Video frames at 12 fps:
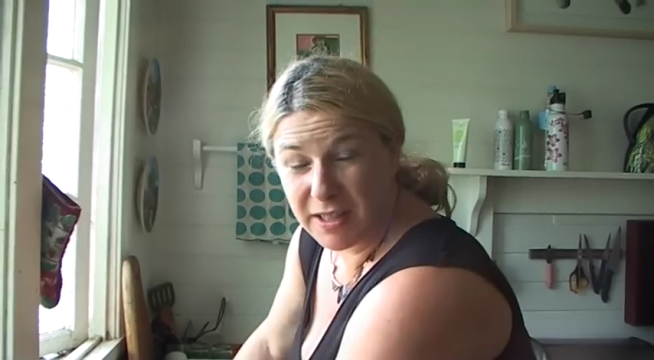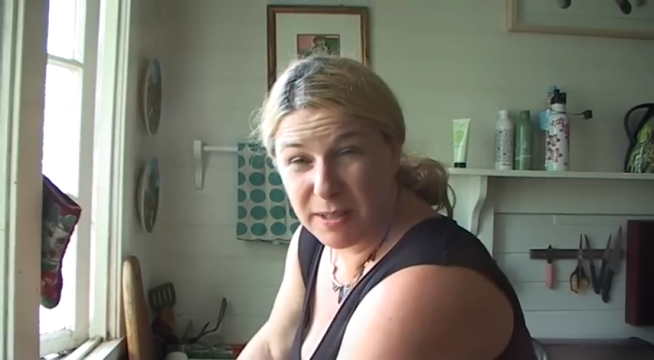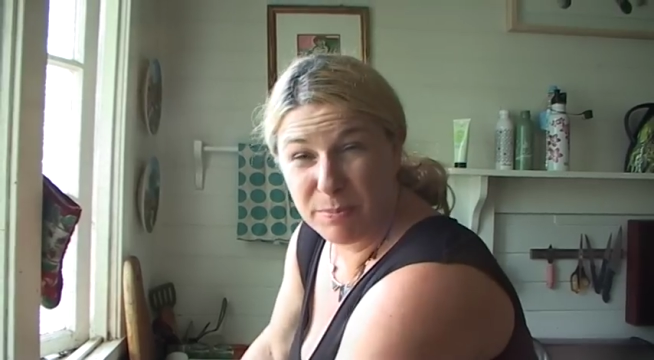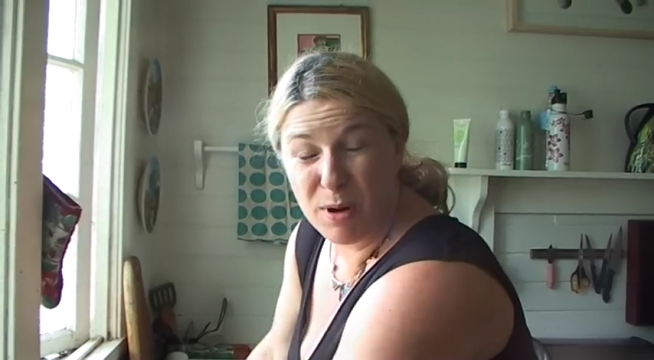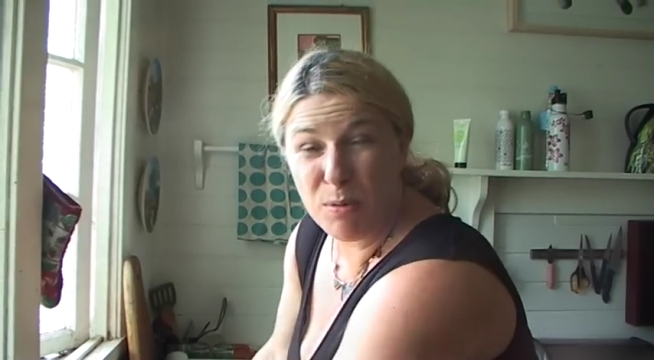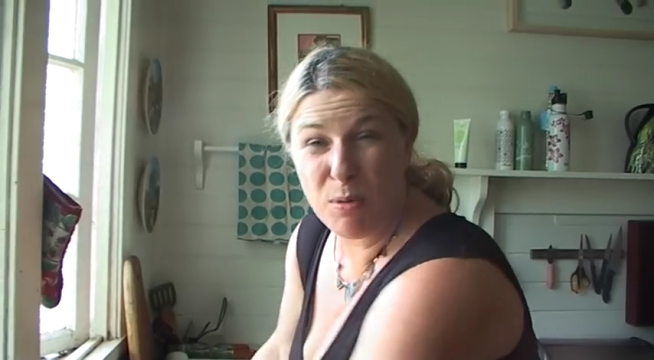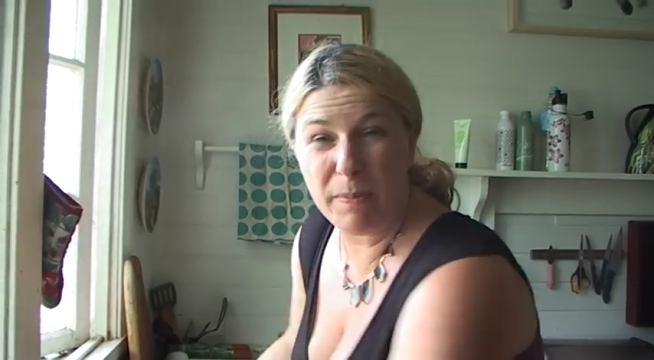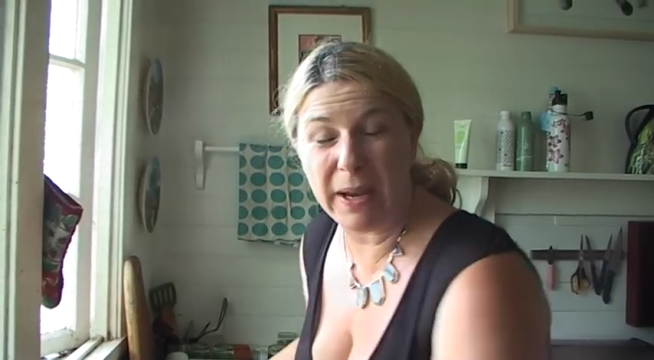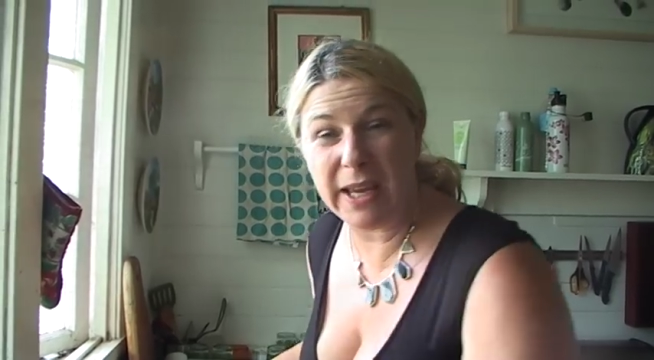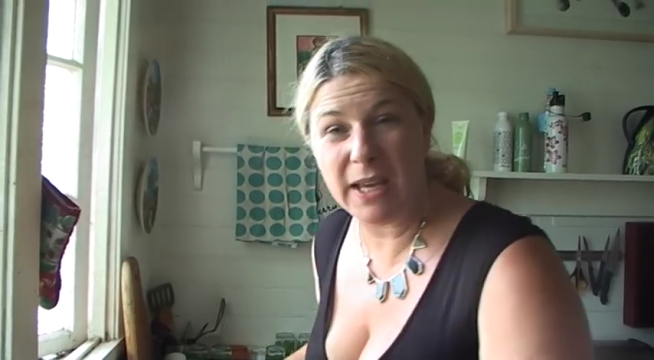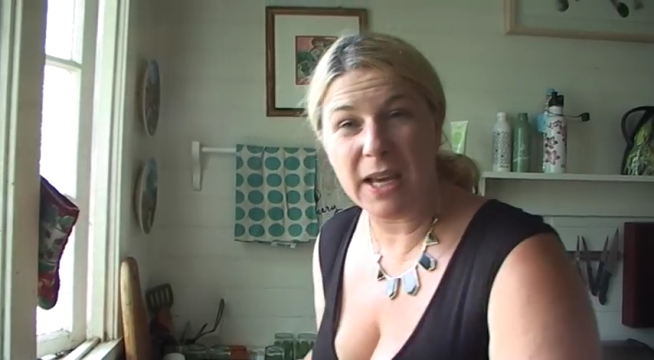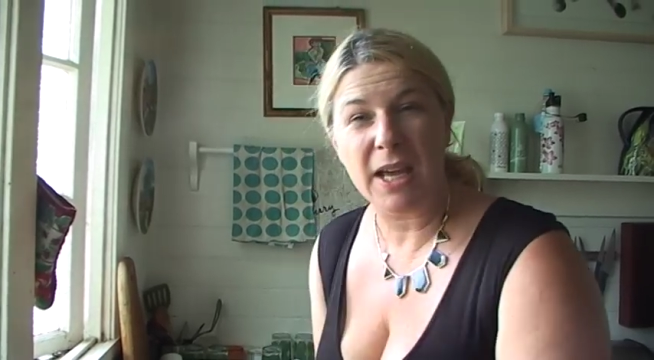is
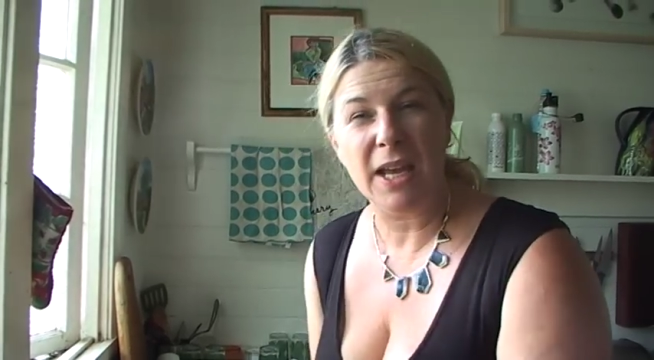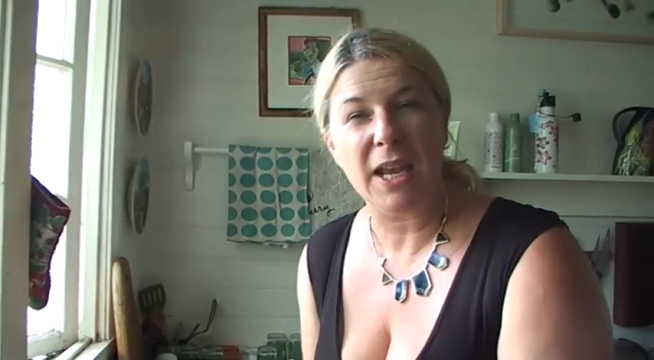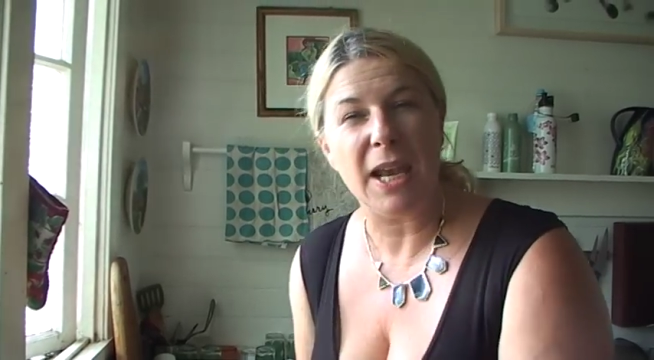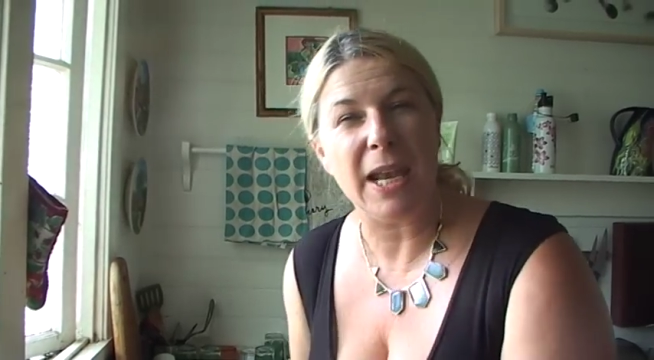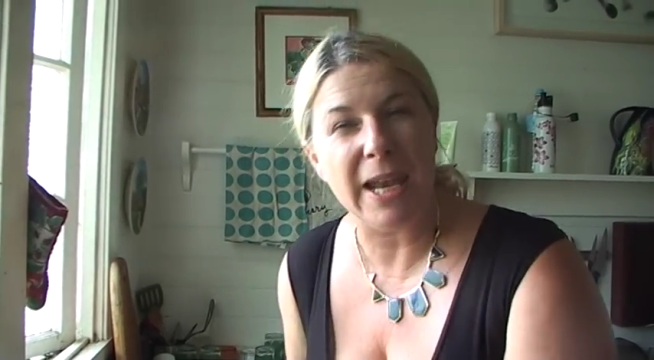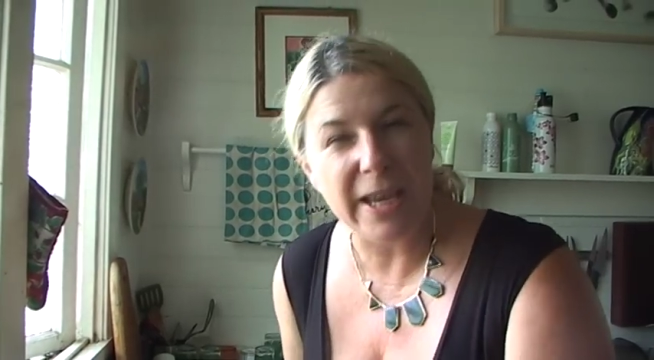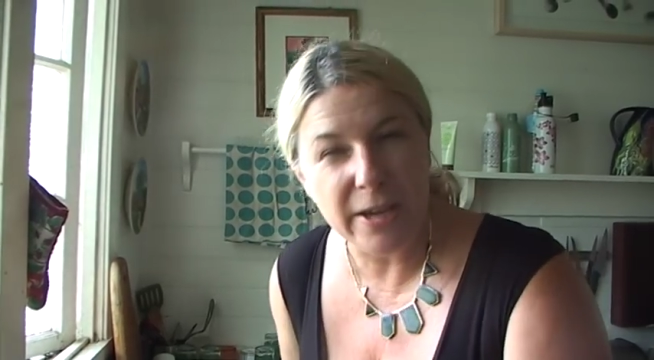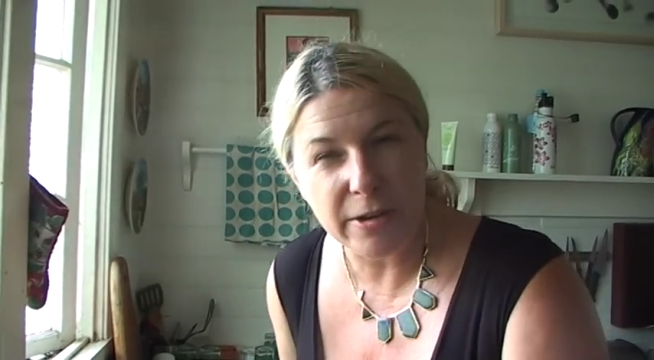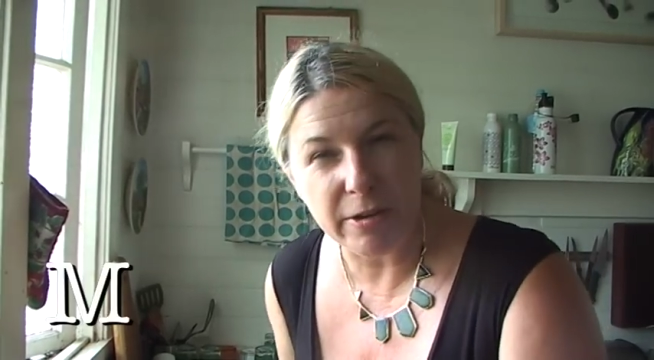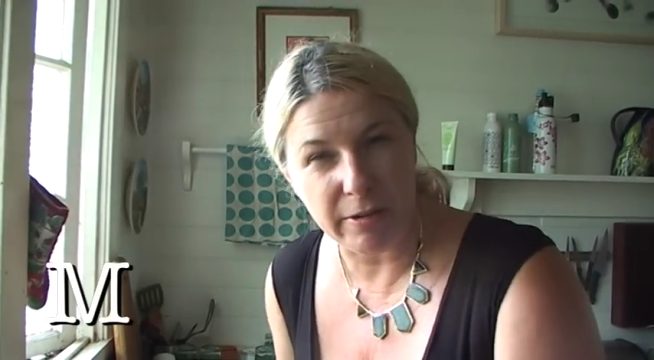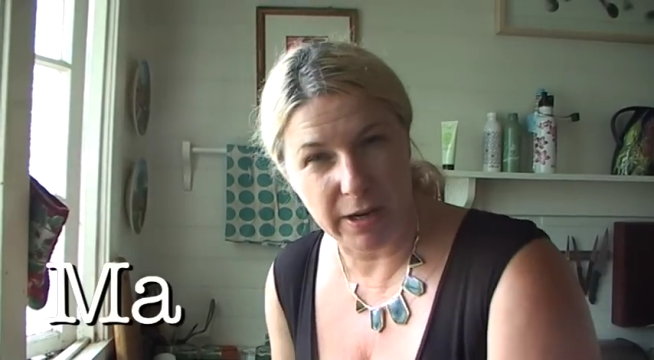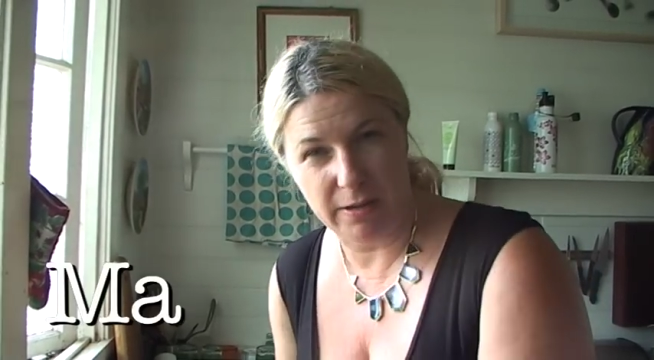probably
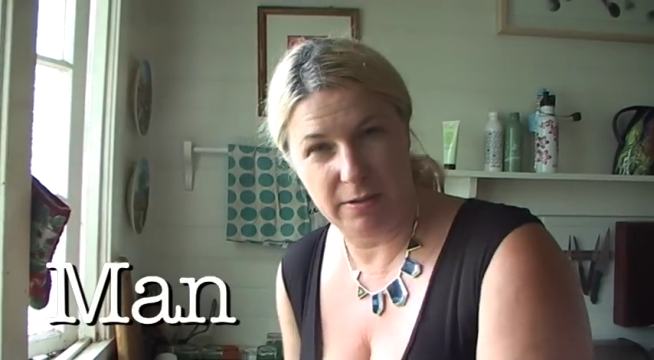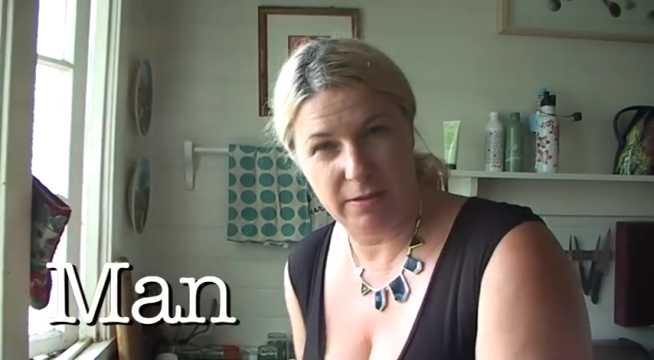lingering